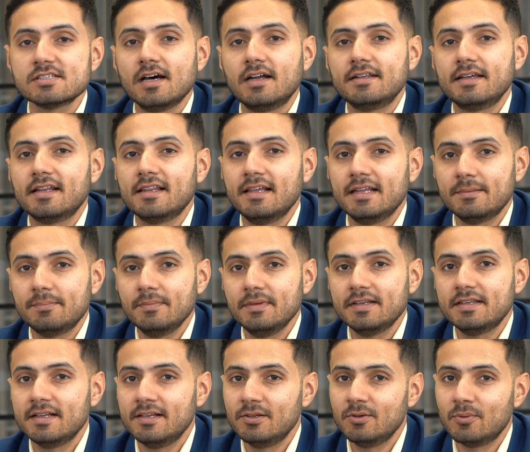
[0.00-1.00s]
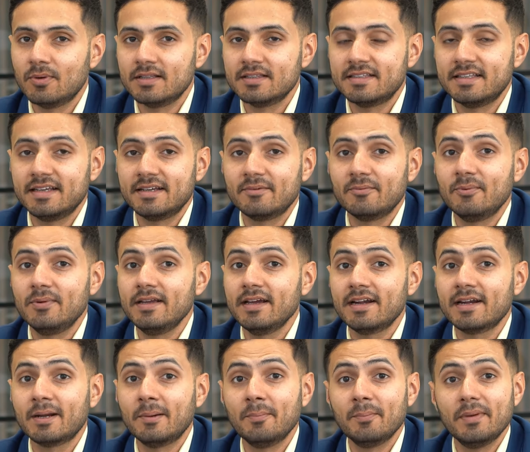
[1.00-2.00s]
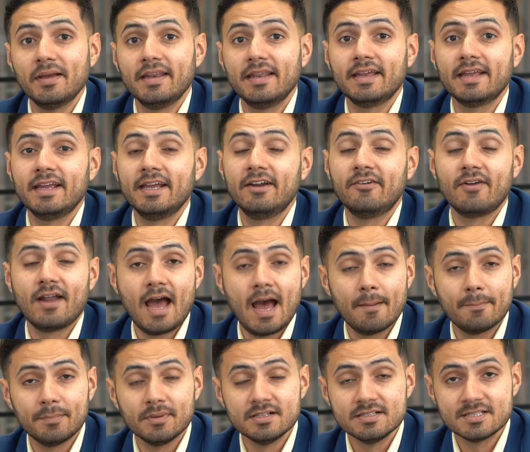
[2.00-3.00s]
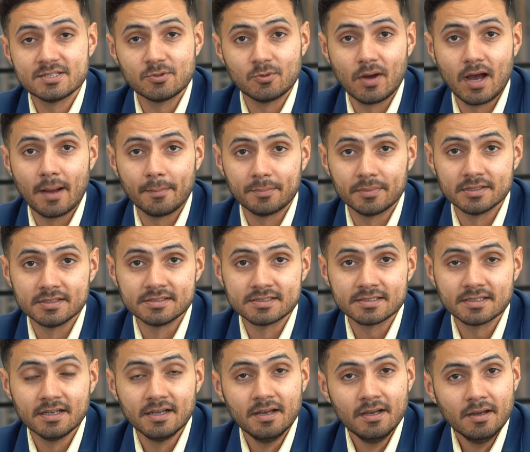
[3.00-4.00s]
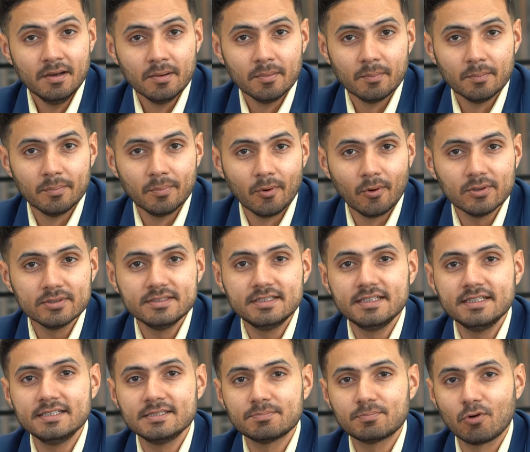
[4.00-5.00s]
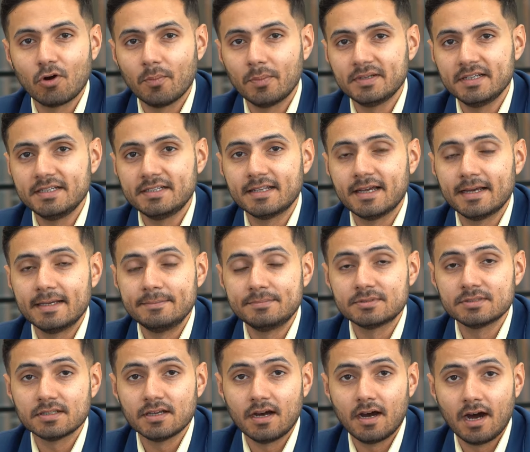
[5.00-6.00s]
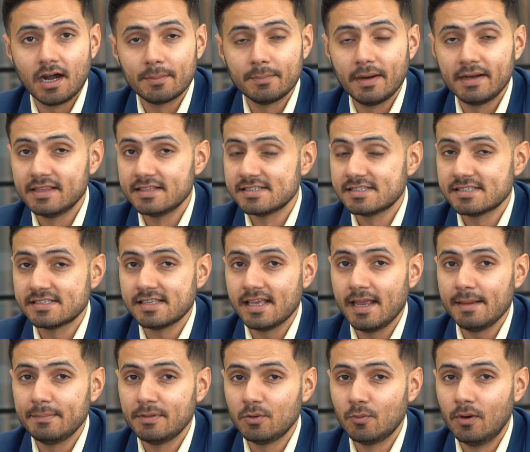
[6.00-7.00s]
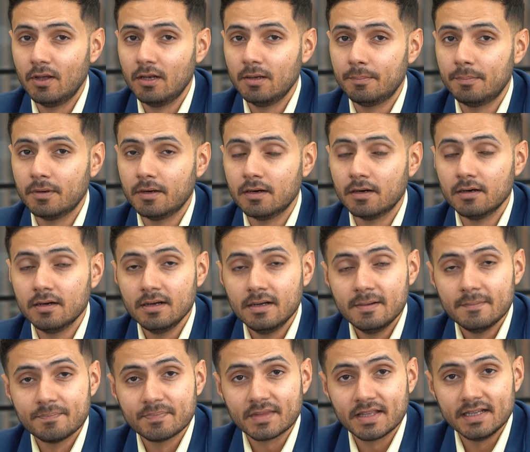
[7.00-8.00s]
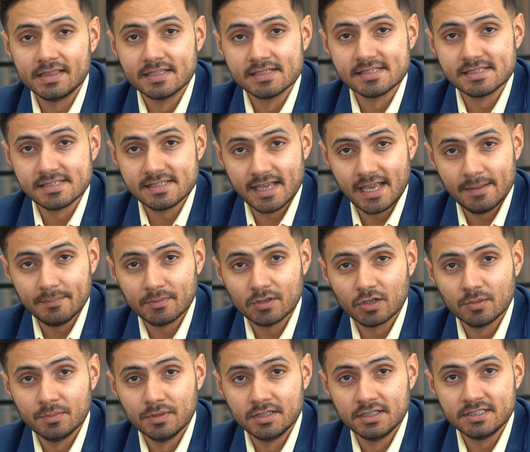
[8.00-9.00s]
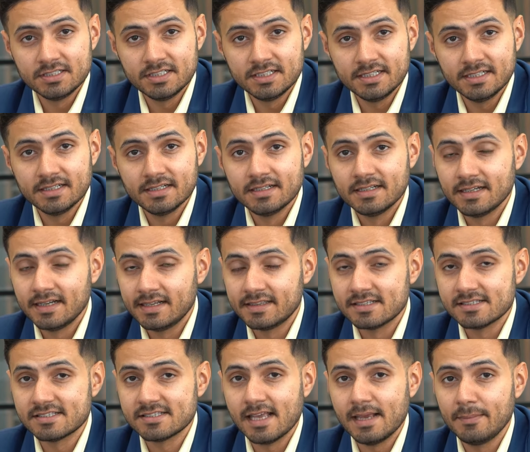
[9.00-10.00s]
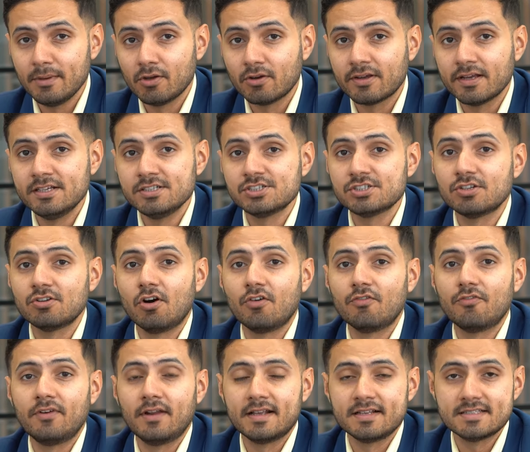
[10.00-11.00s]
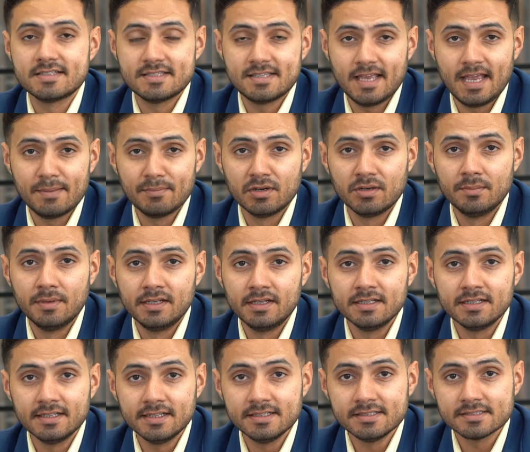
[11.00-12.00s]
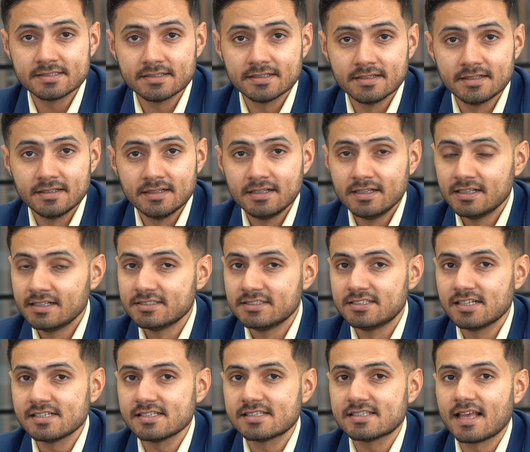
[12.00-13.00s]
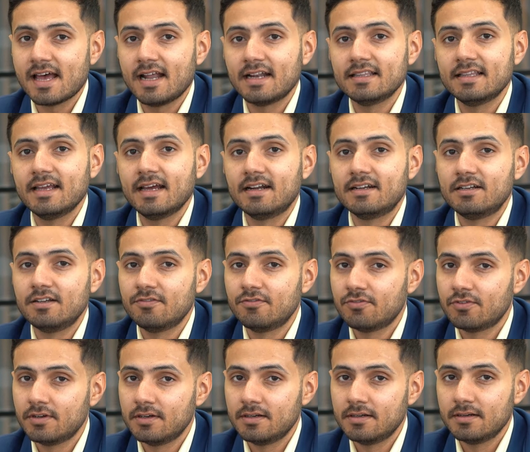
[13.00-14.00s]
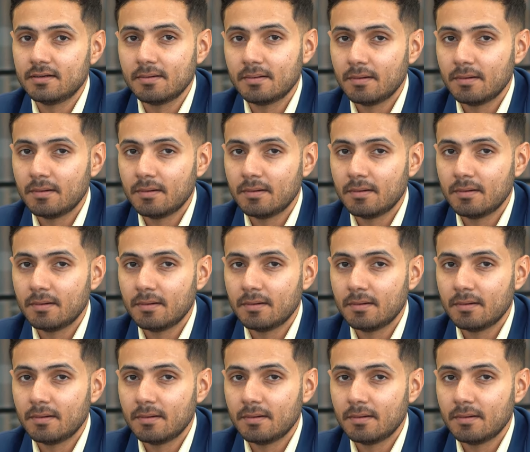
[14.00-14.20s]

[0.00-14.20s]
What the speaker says: starting, let me tell you one thing. We are comparing here apples to apples. Both these property types are by the same developer, in the same community, in the same location, offering same amenities, just that they are different